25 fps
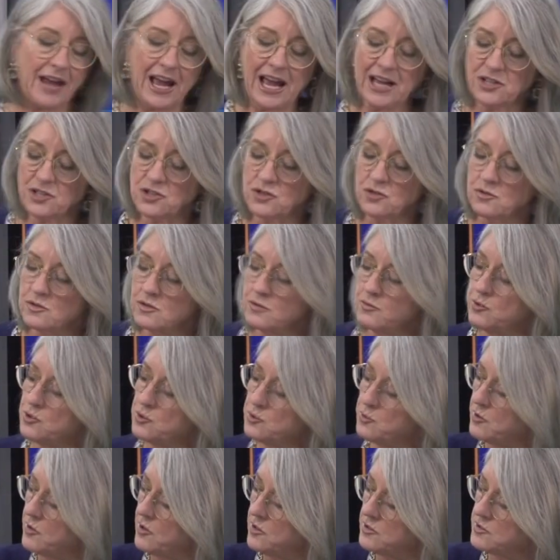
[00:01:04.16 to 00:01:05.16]
cashews, which
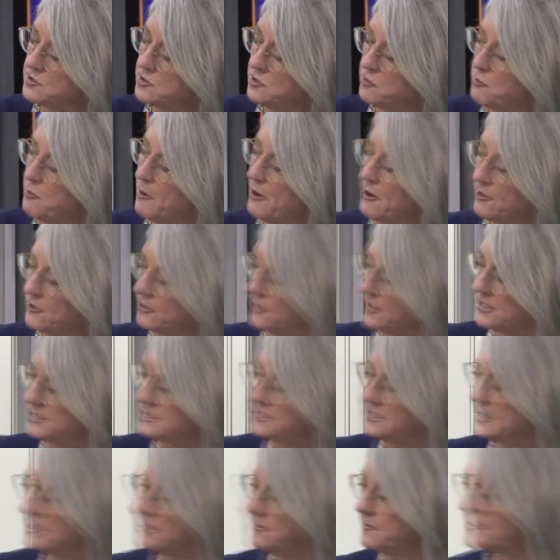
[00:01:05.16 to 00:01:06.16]
would also have been a good
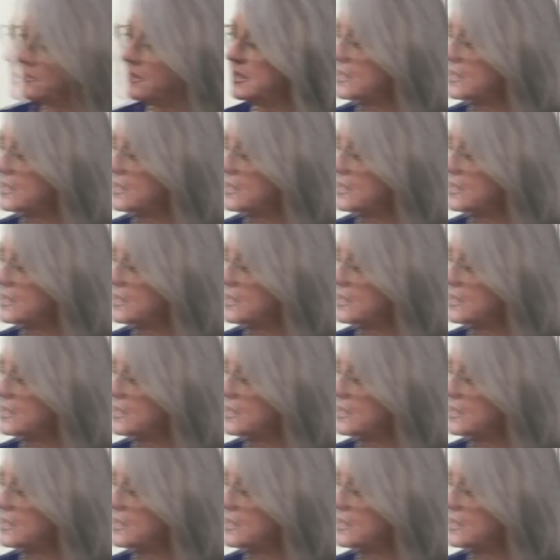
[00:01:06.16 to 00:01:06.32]
idea.